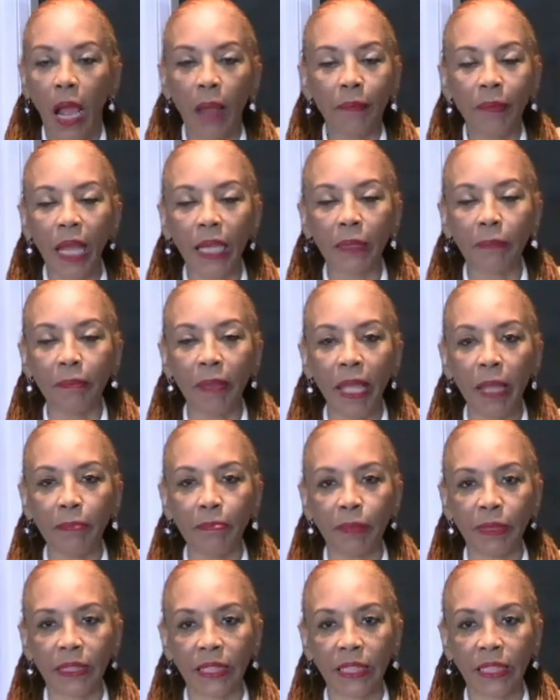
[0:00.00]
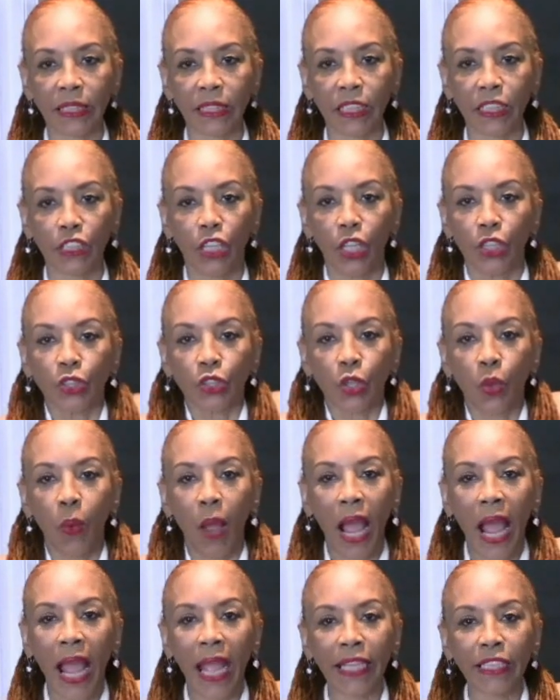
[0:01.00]
I'm not a mathematician. So
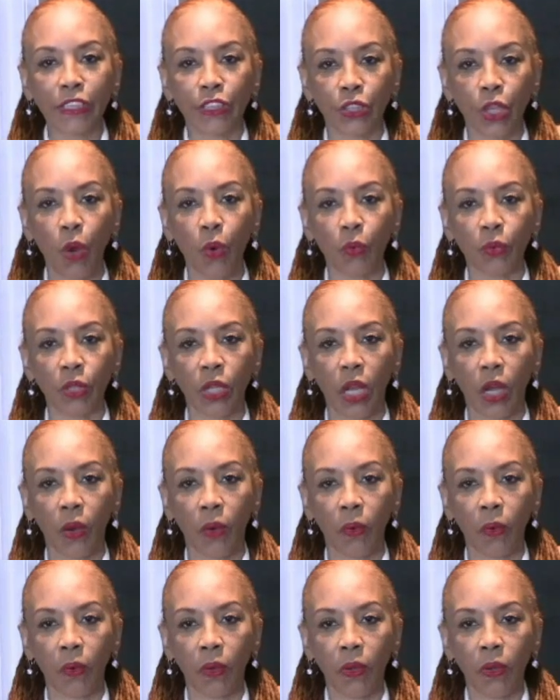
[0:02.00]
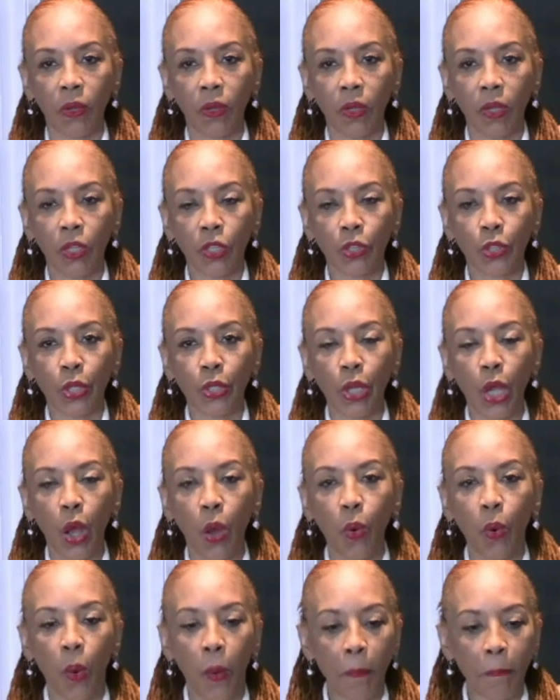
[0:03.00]
I don't
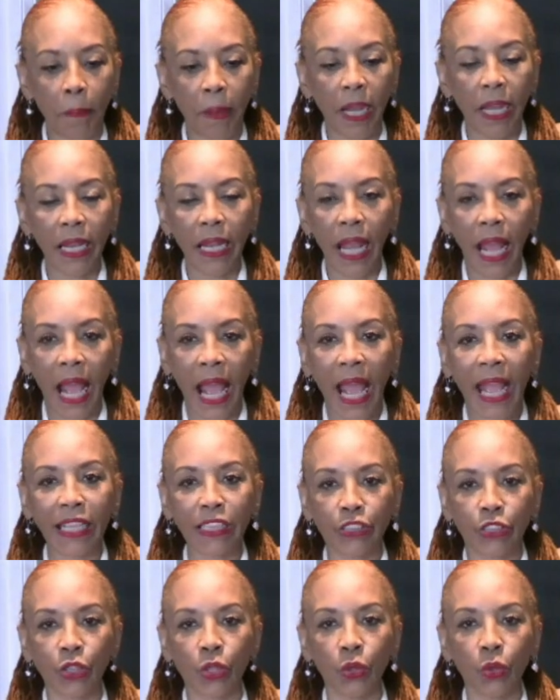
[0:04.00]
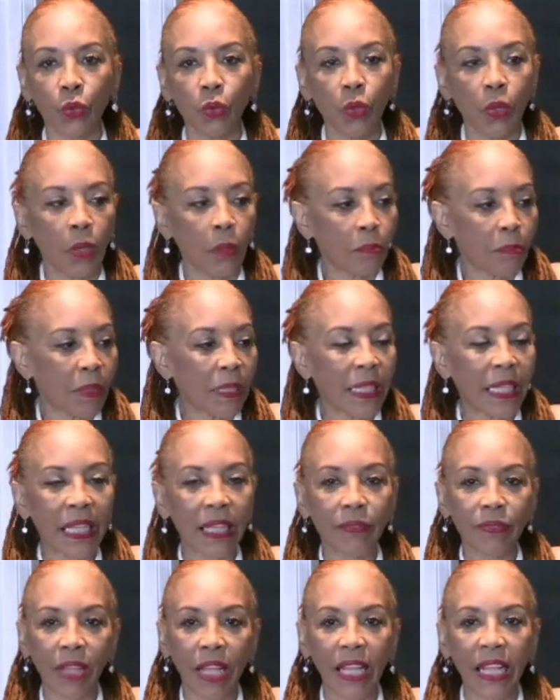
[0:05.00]
know, but I do
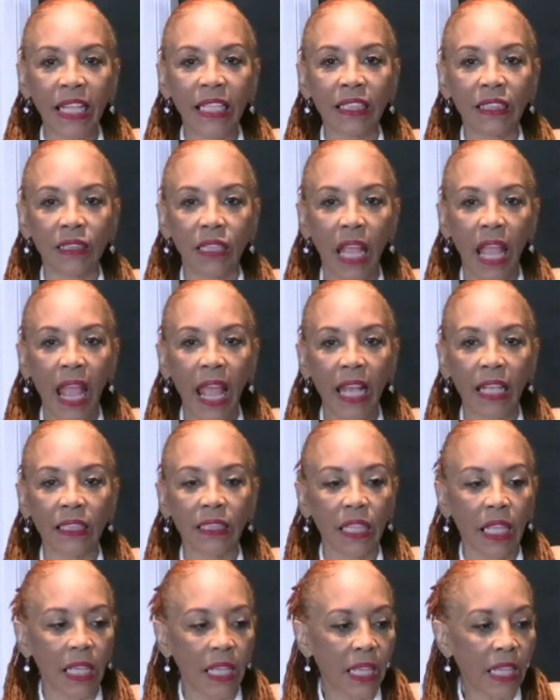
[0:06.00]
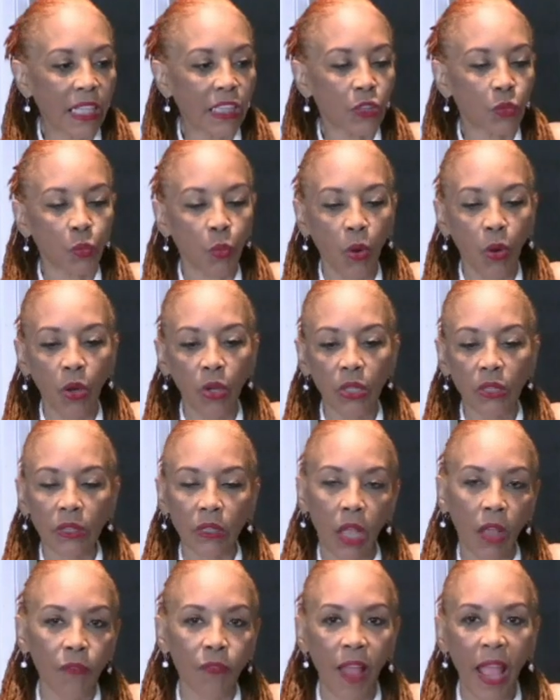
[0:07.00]
believe that his words are